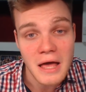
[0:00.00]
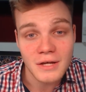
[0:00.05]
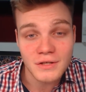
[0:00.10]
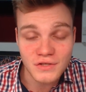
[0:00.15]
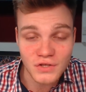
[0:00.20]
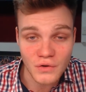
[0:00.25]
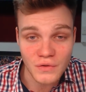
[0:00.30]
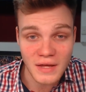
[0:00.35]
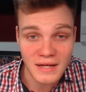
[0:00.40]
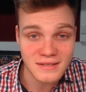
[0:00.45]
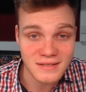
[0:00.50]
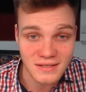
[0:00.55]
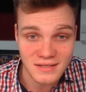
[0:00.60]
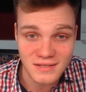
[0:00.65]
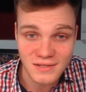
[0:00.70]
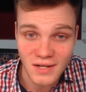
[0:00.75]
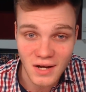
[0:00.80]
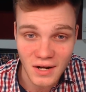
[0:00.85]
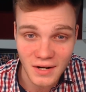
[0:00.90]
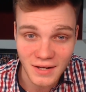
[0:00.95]
So that's
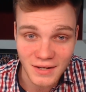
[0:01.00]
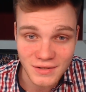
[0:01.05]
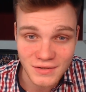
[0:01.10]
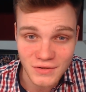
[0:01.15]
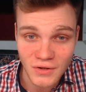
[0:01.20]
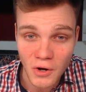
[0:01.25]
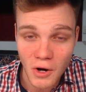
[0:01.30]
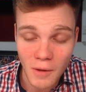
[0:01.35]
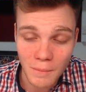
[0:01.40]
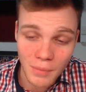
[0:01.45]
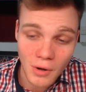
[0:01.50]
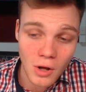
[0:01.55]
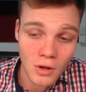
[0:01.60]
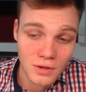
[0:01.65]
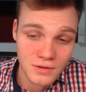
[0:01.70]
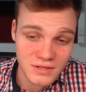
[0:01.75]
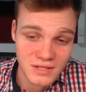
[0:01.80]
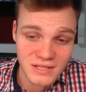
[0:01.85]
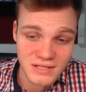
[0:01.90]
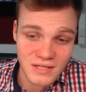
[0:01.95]
exciting. So
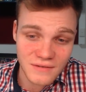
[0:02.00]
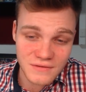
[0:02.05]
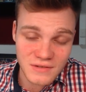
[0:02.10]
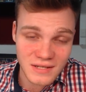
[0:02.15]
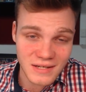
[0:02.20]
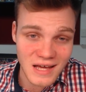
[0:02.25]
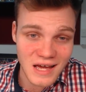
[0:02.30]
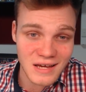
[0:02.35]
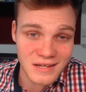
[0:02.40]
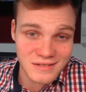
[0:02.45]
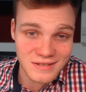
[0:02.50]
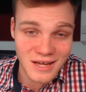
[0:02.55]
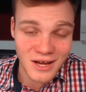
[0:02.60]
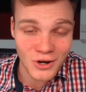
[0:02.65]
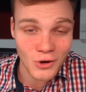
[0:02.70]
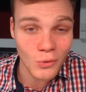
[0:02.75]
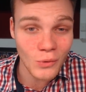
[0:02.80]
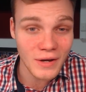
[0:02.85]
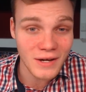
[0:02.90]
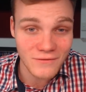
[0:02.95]
apologies if today's a
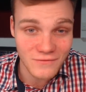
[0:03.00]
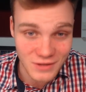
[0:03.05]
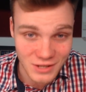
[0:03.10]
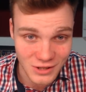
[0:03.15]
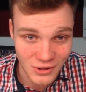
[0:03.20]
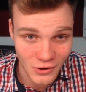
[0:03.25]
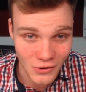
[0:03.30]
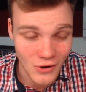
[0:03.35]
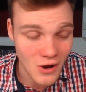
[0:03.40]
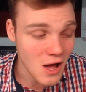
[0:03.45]
quick video.